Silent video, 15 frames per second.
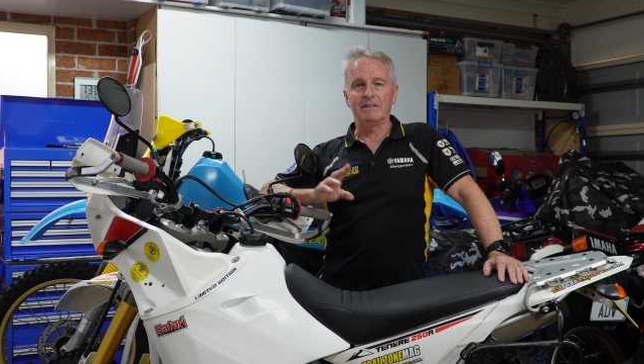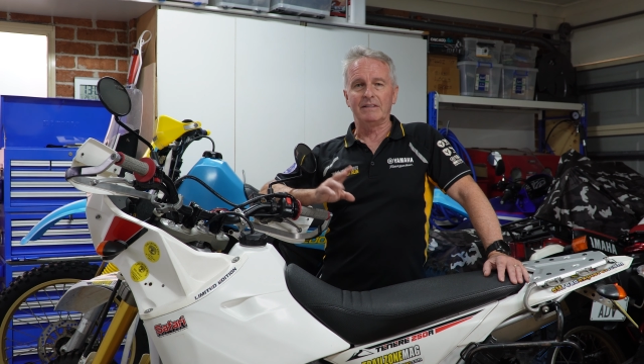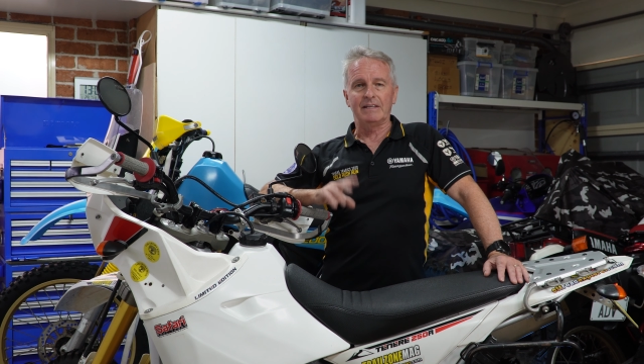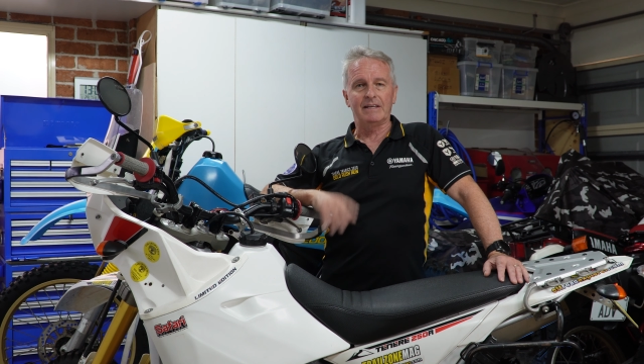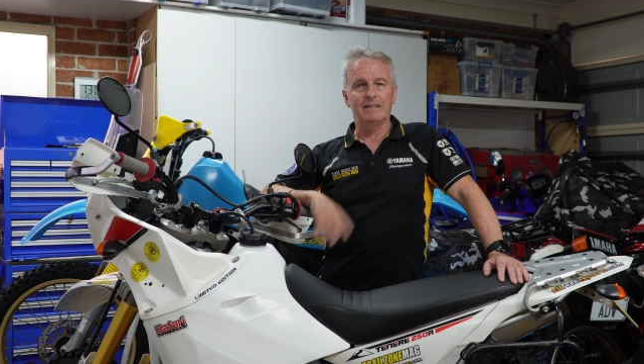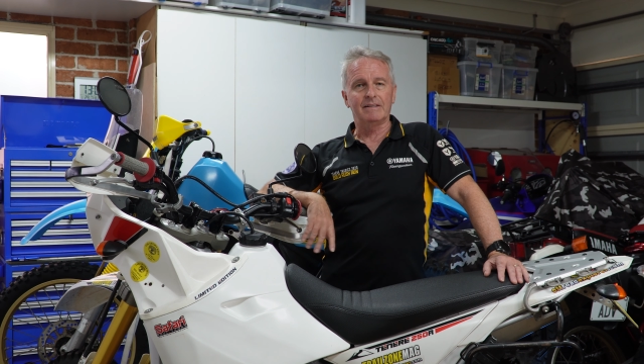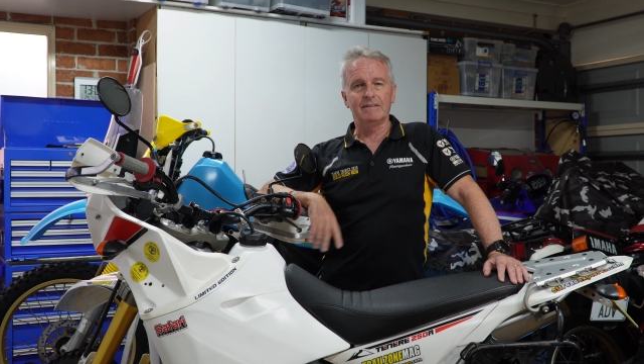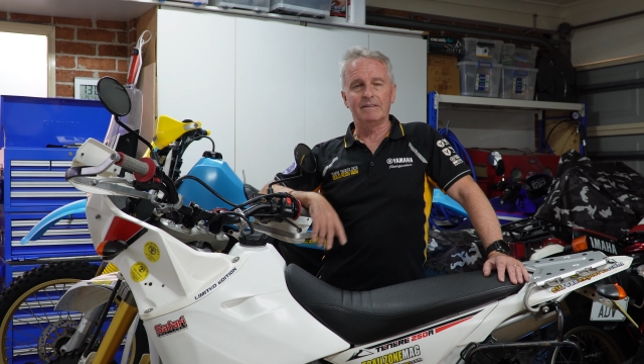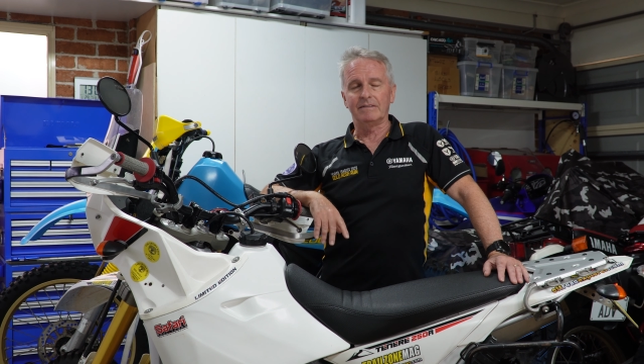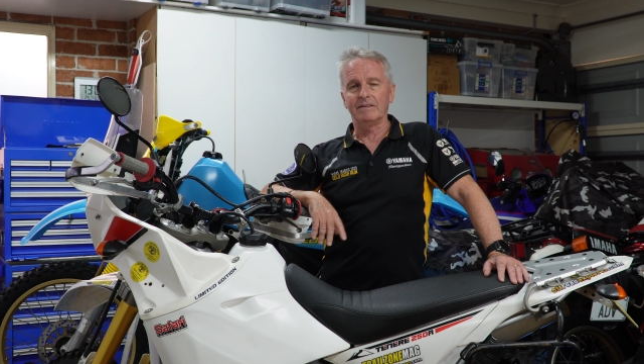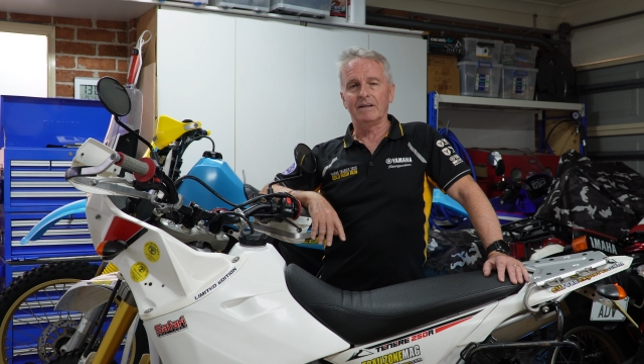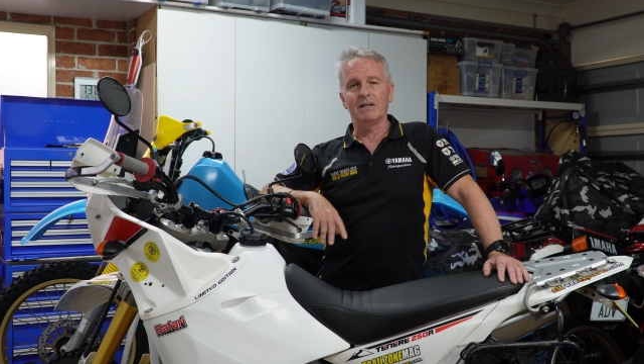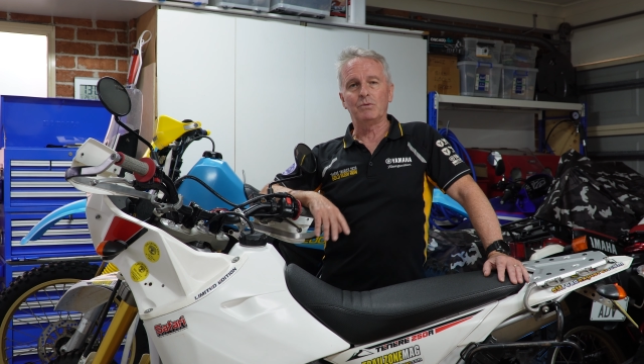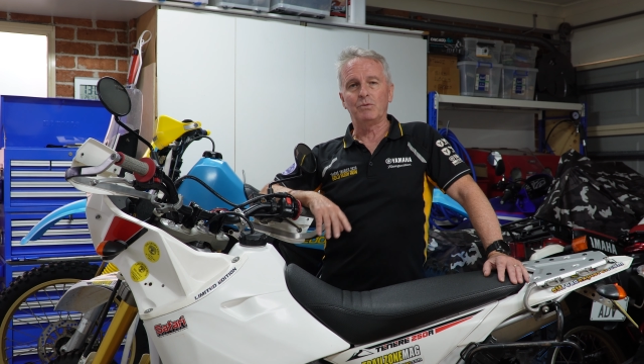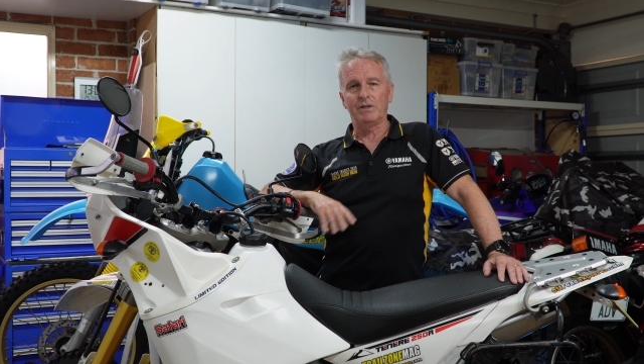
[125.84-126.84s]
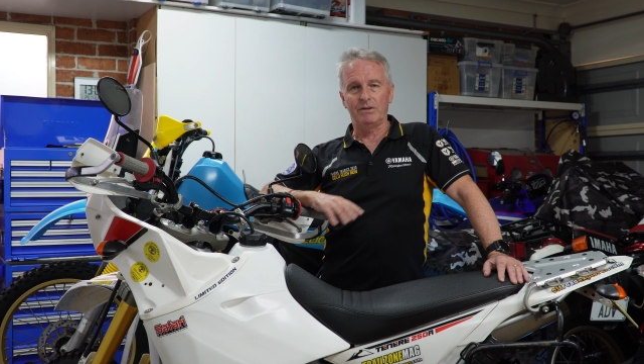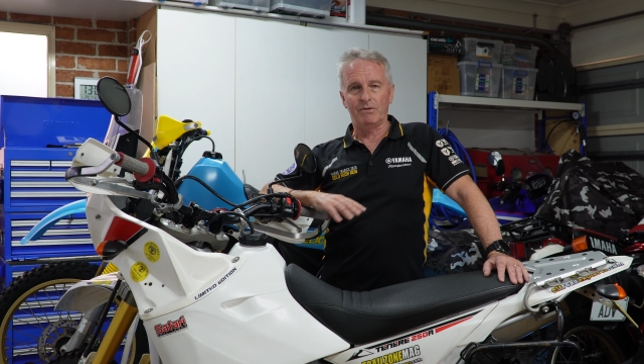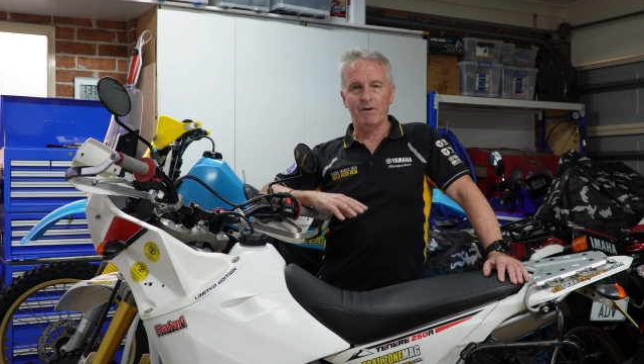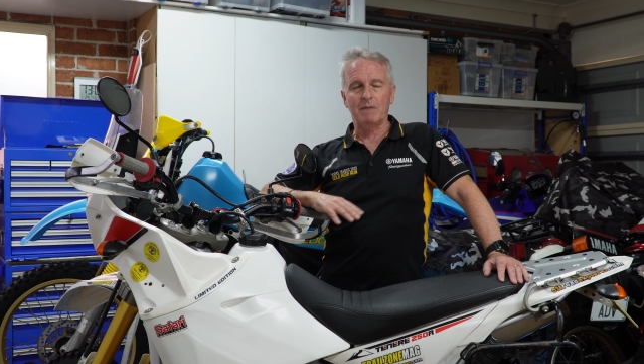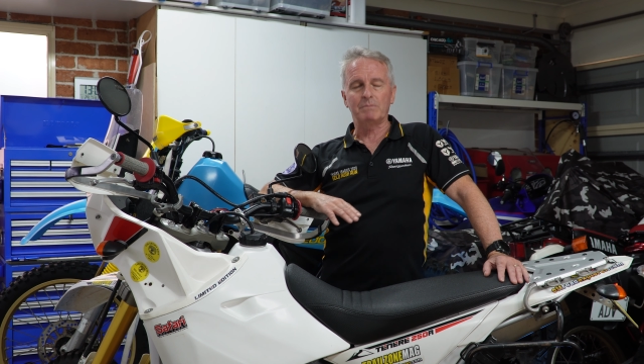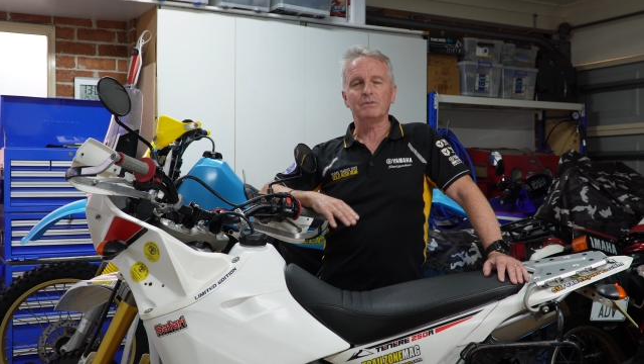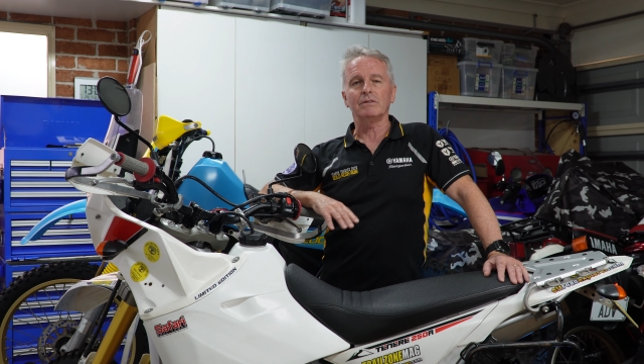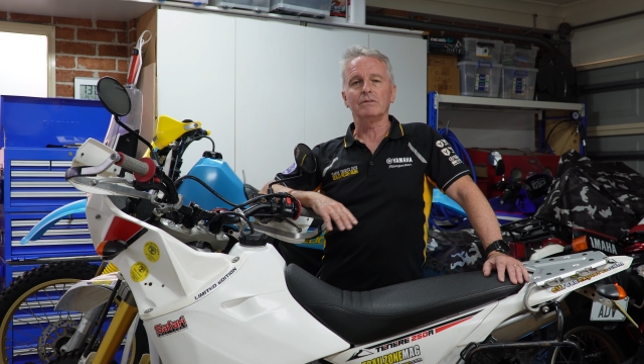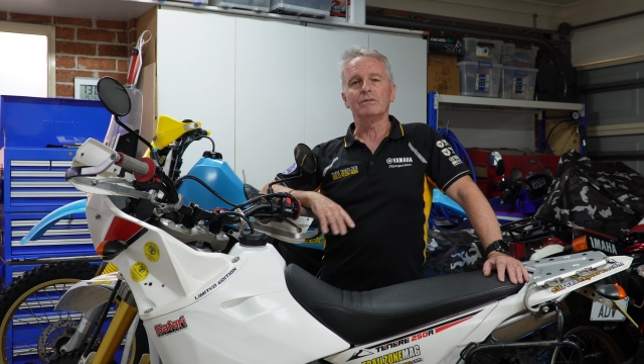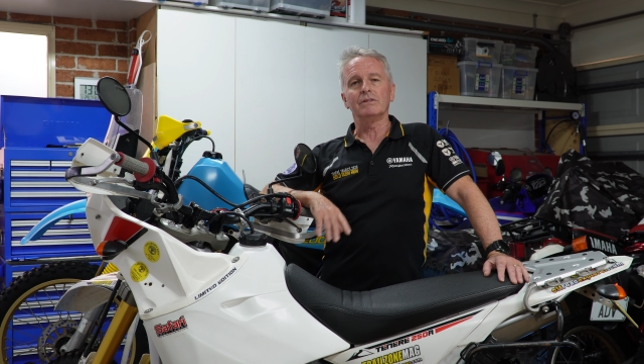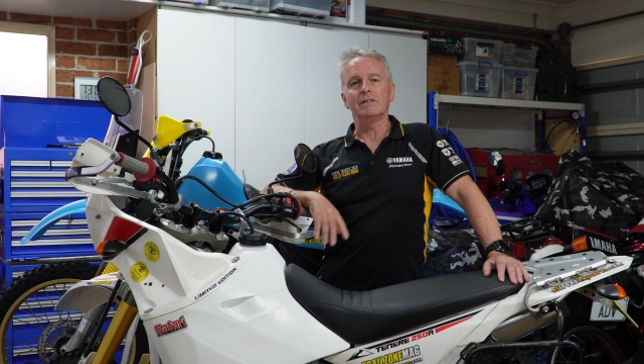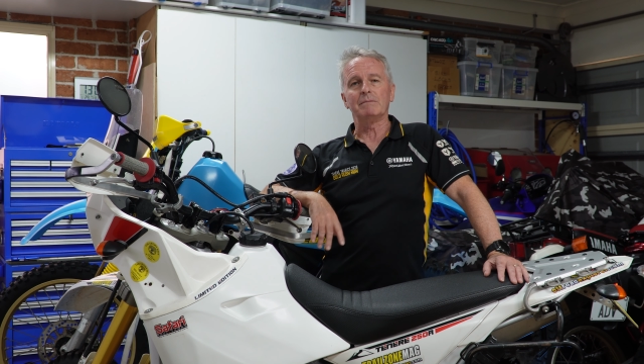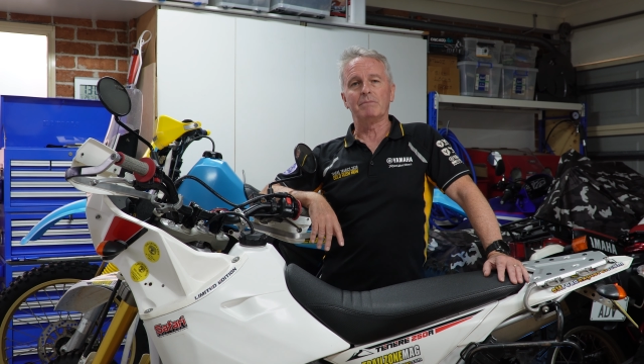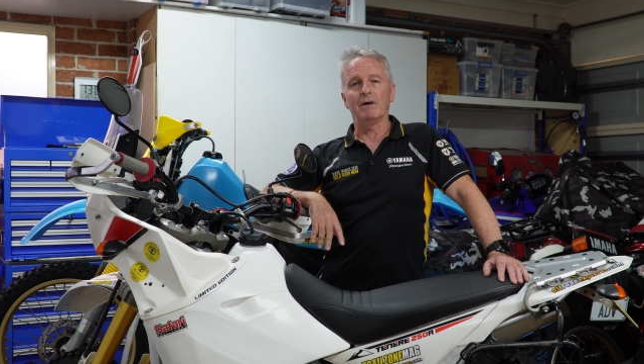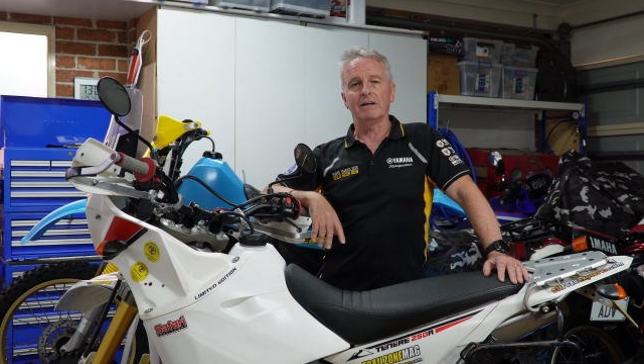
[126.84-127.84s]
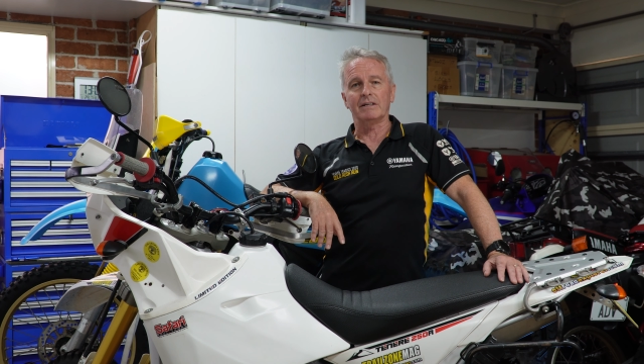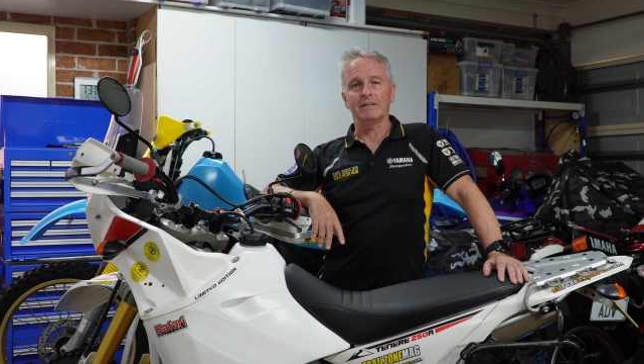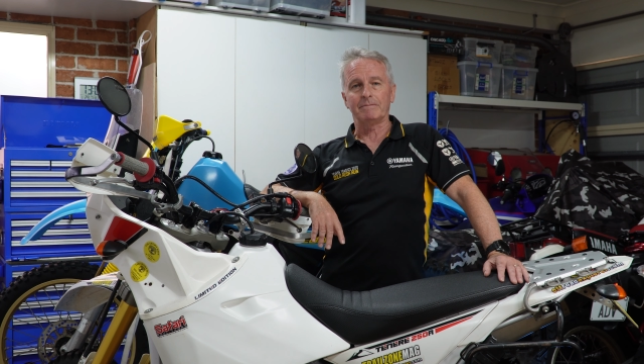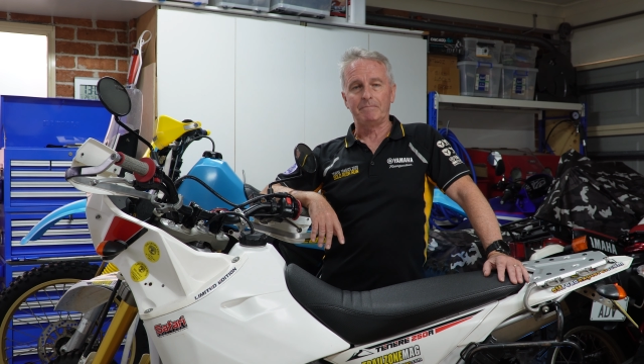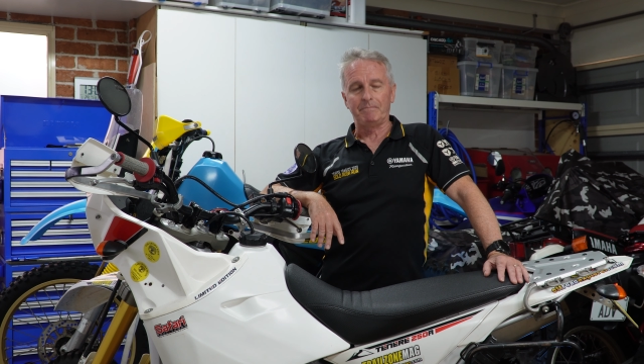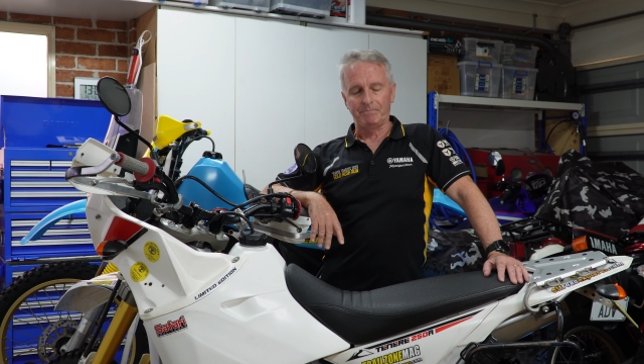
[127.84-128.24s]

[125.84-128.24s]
at the end of the day when you're absolutely buggered.